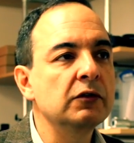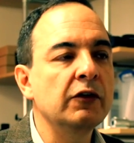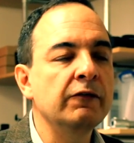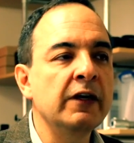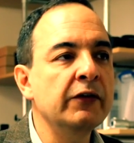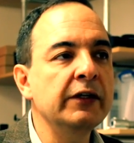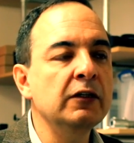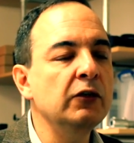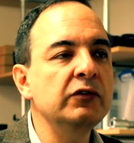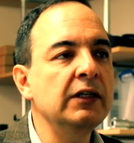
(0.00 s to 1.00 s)
They're very
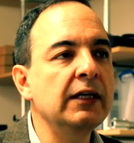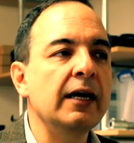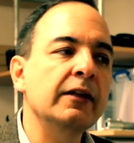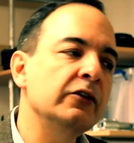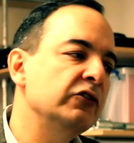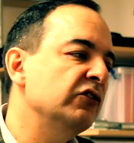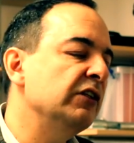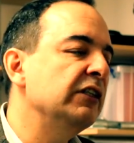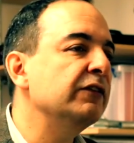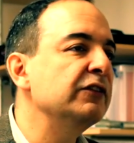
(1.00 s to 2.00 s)
closely aligned. They're just
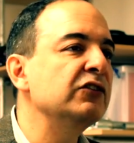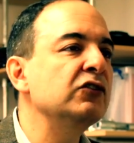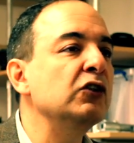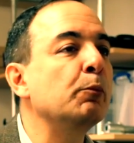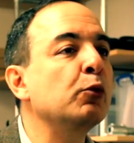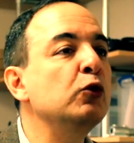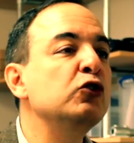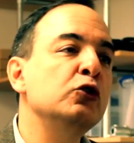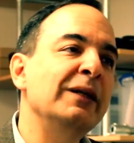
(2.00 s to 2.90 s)
a difference in approach